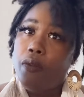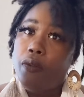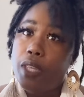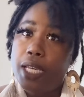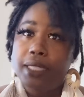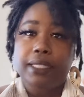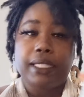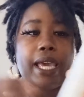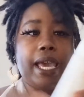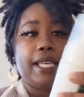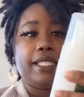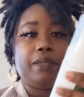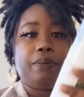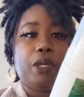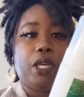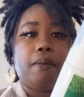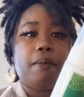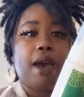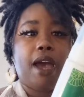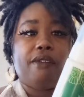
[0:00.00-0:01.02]
This has
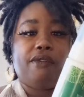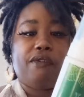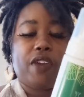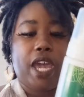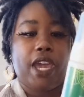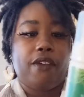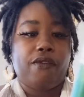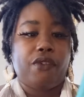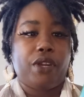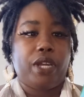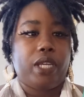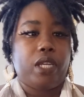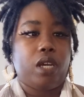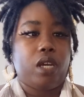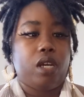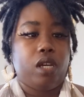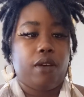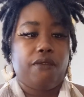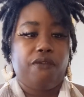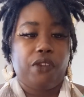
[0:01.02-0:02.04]
been my favorite
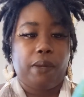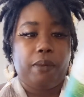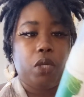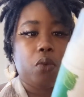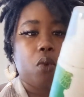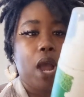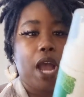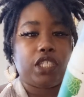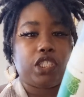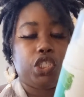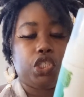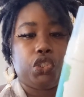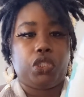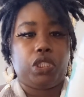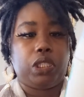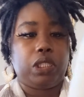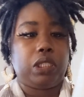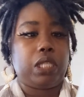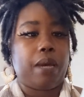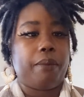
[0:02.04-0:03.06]
uh, feminine wash to use
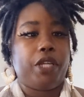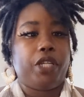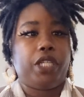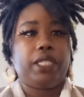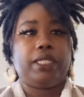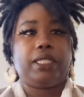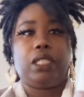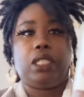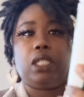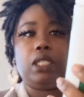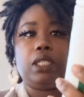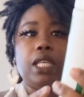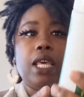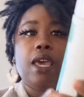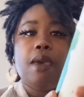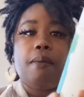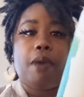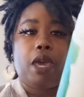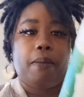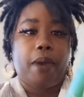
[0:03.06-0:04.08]
this summer. This is
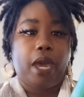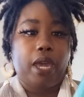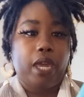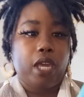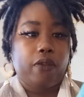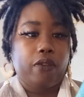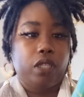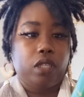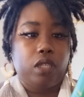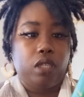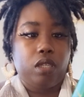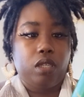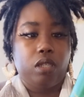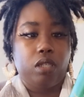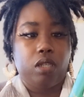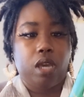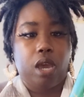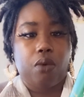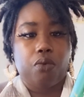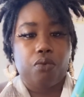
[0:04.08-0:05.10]
Maybach Healthy
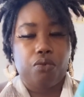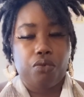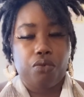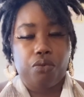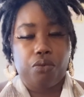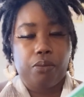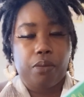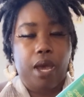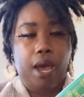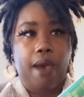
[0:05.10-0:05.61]
Womb.